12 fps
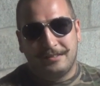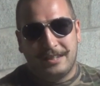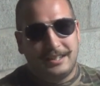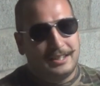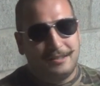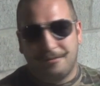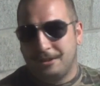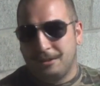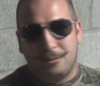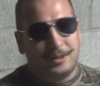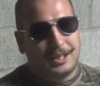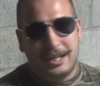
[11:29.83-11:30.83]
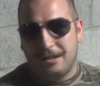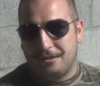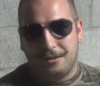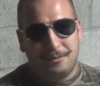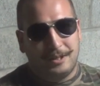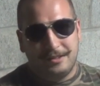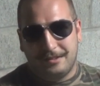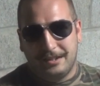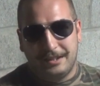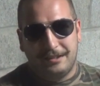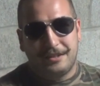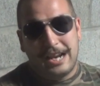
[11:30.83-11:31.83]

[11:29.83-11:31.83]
That didn't really work out too well, did it,